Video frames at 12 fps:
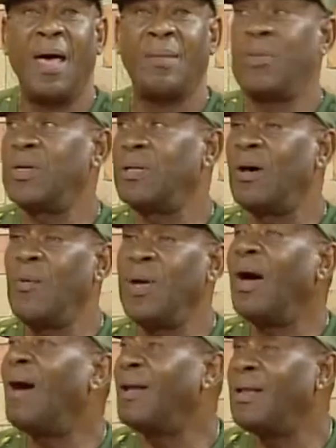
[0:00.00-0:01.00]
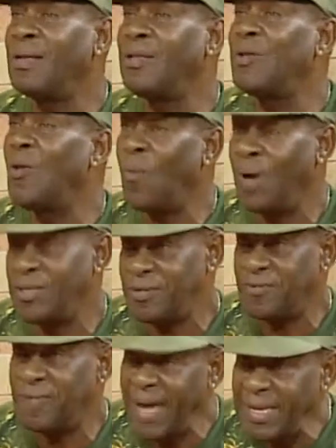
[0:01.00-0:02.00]
And, but now we hardly know where
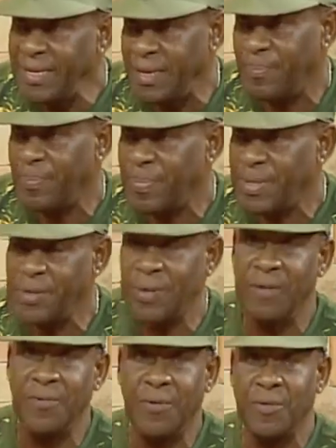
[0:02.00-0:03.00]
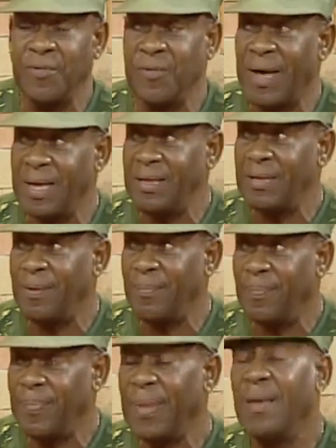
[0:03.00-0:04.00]
to find them. Mm -hmm. So if you could find
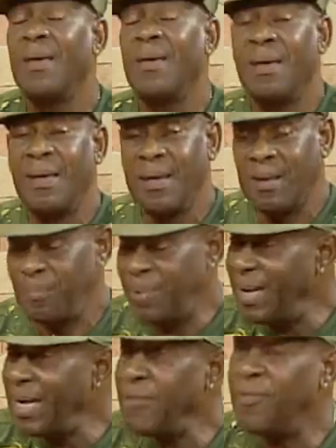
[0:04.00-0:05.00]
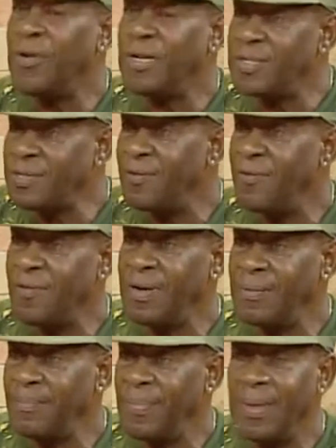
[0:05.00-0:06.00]
them, play it for the
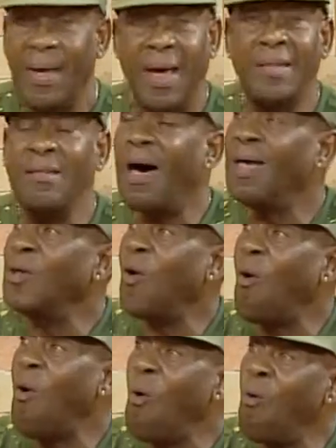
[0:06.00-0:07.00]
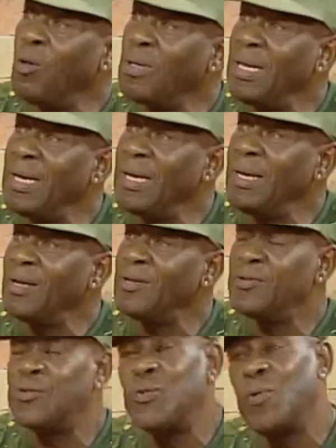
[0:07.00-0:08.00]
children, and not only
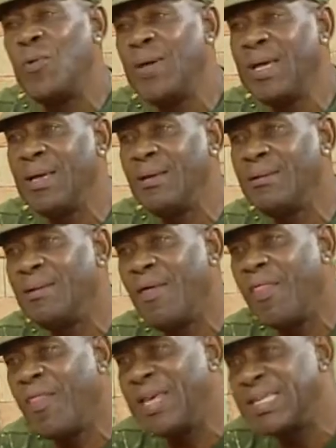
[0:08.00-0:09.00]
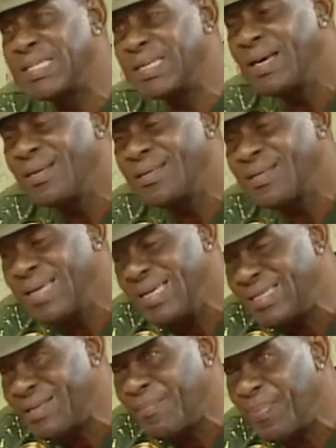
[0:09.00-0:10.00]
during this
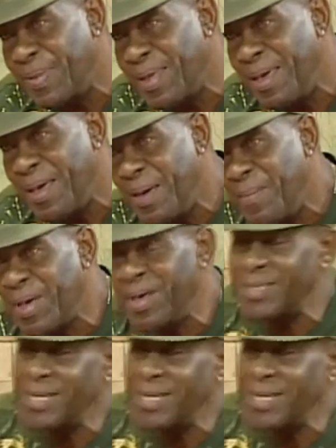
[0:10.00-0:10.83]
season because